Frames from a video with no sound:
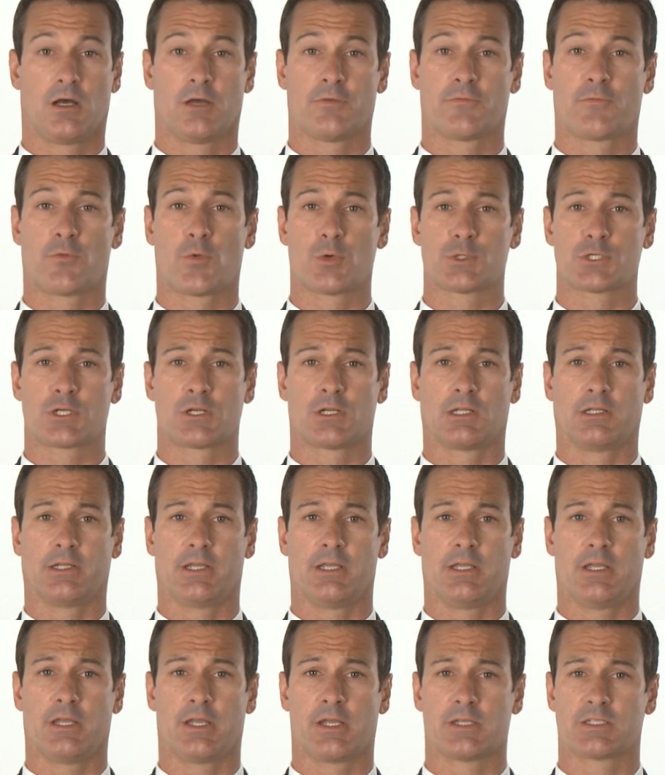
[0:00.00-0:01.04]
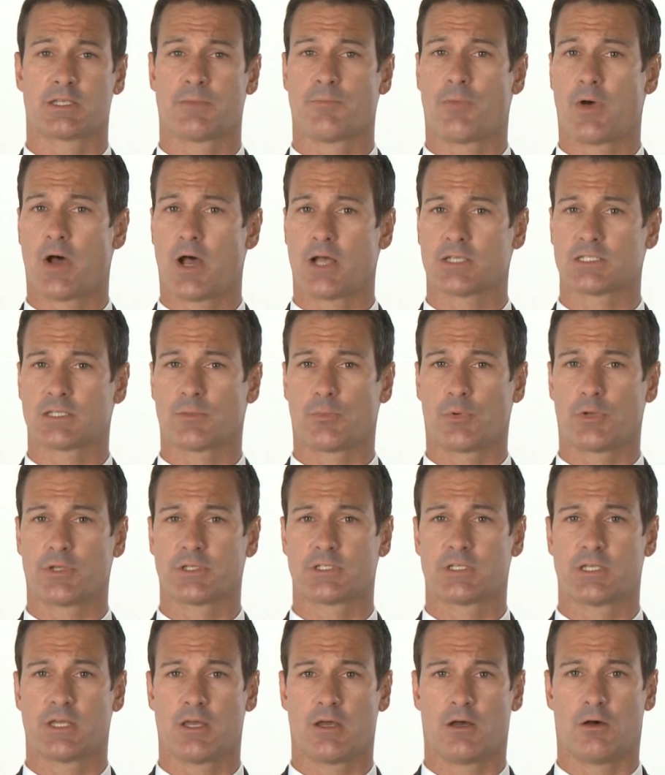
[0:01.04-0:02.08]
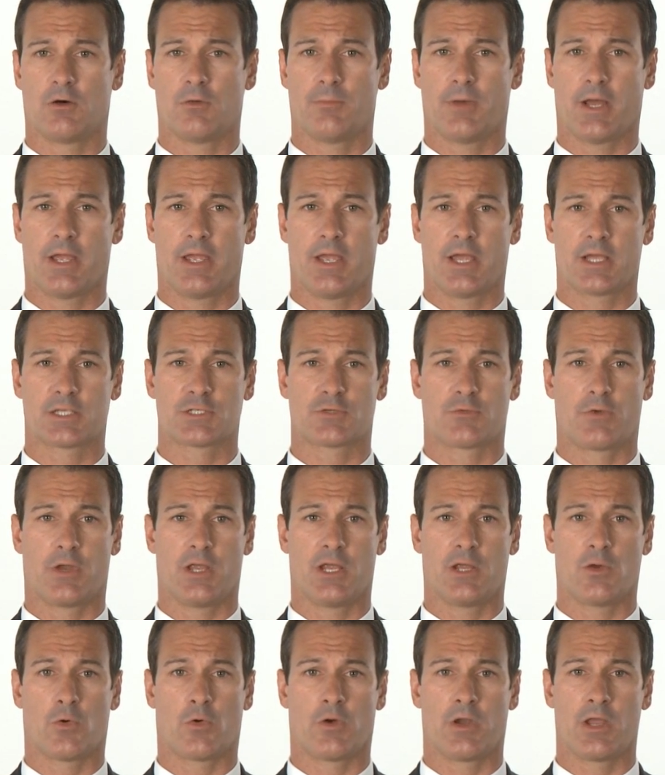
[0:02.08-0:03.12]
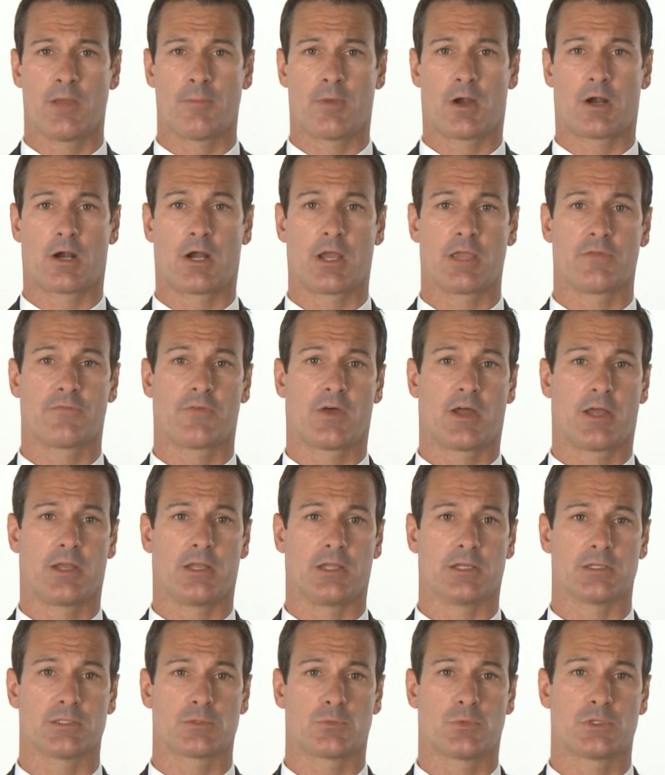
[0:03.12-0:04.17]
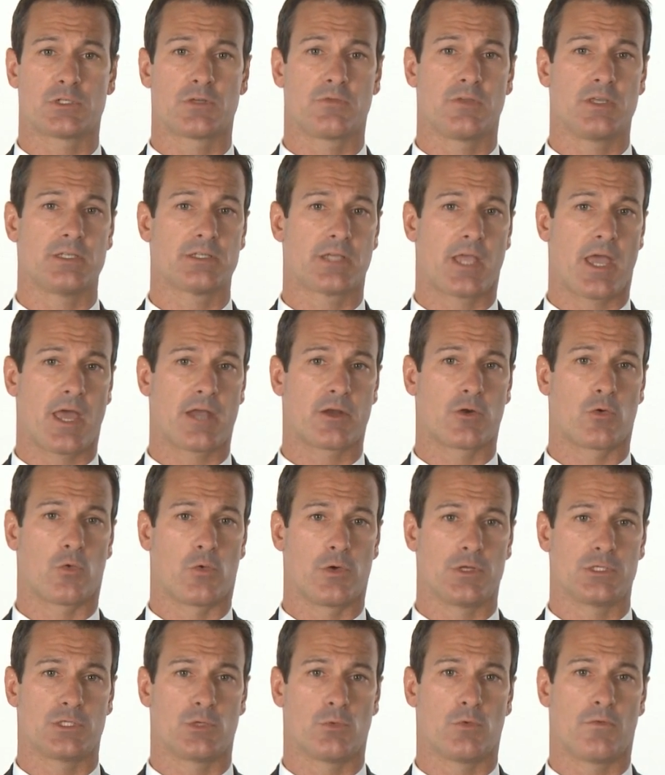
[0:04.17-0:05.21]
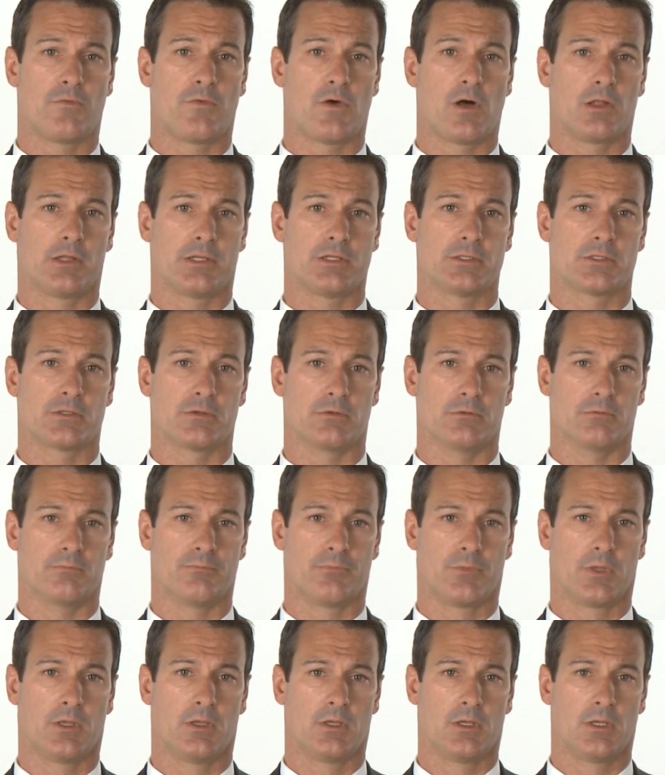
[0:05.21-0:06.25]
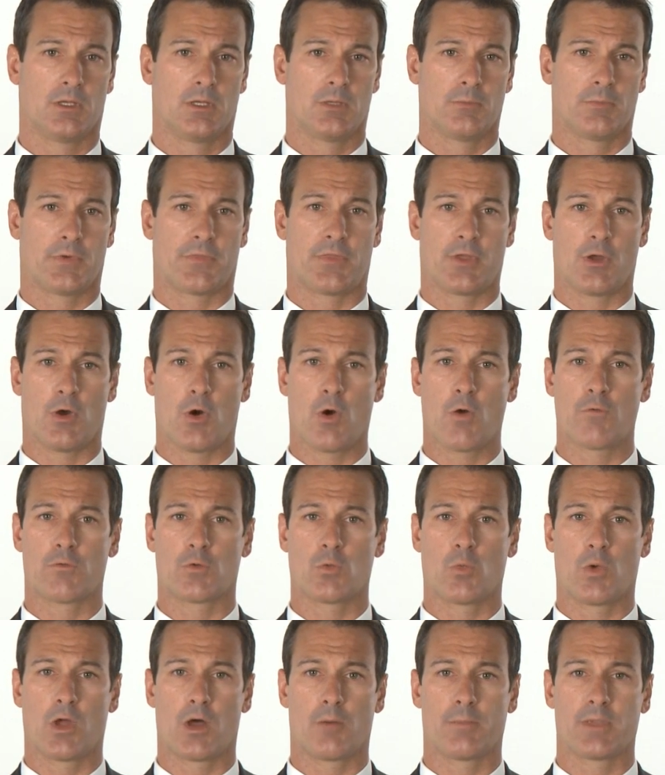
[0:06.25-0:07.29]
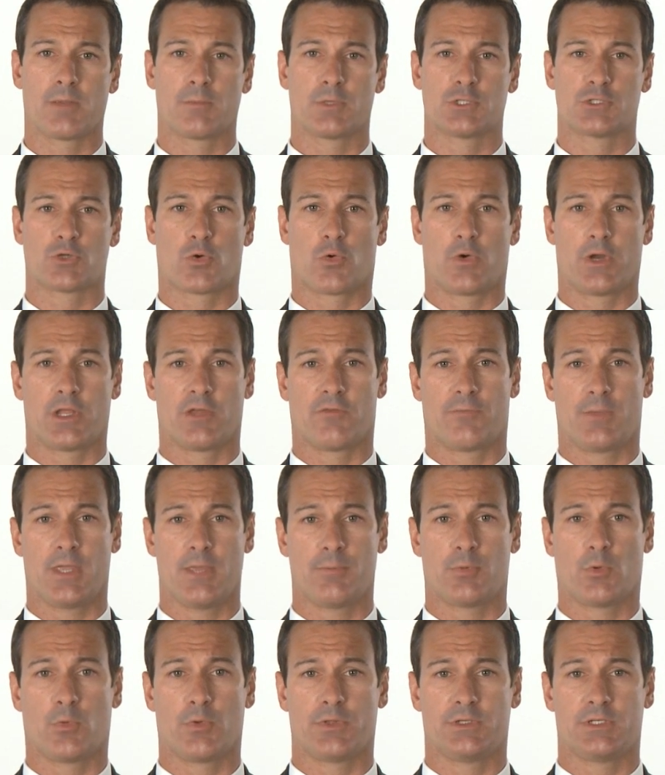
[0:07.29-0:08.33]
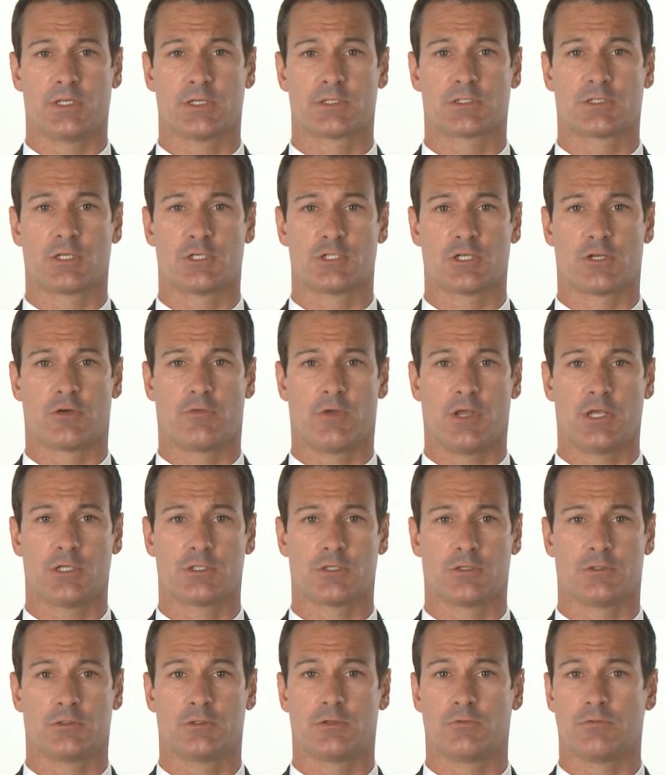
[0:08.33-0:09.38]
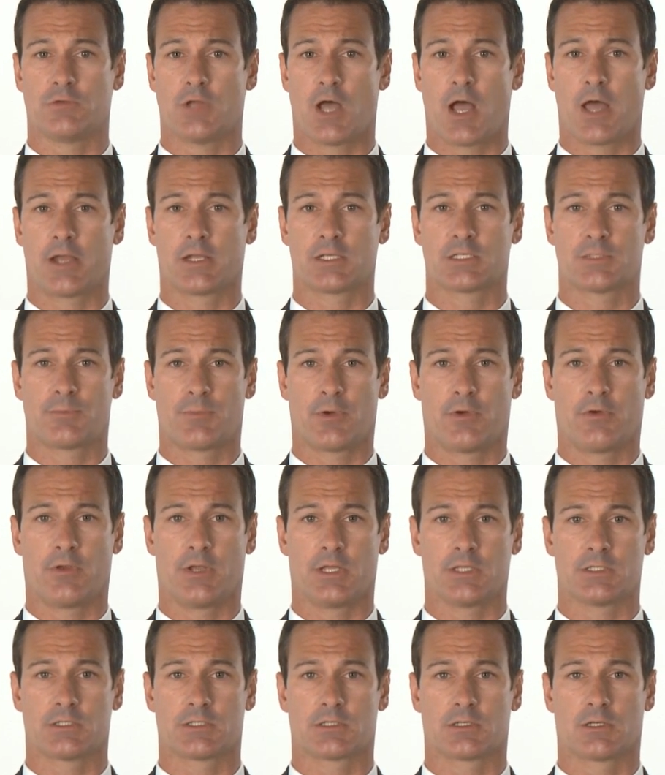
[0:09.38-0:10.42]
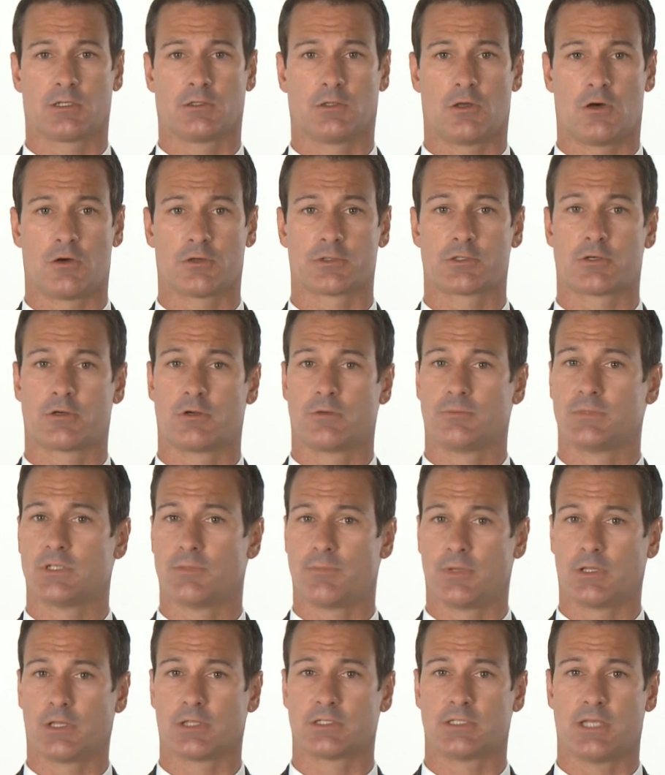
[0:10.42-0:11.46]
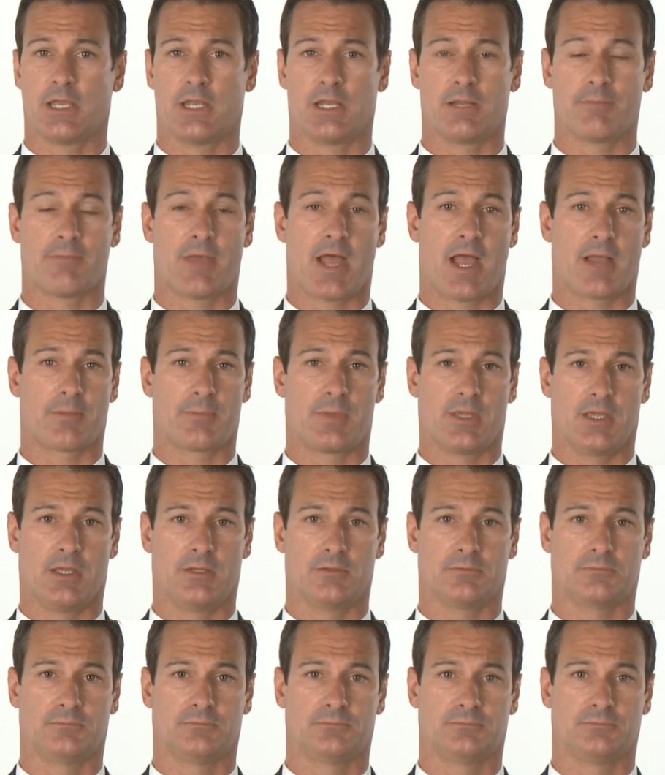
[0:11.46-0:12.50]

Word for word: Unfortunately, it is impossible to tell by X-ray or M R I findings which of these categories you will fall into. But the overwhelming majority of people with disc degeneration do not experience long-term debilitating back pain.